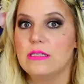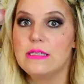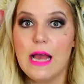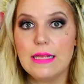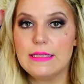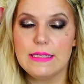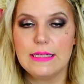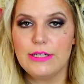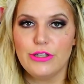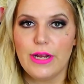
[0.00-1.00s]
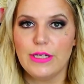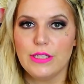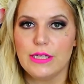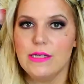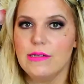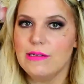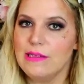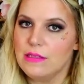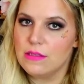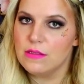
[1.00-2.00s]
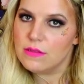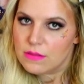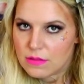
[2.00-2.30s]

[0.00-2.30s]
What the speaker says: constantly changing, this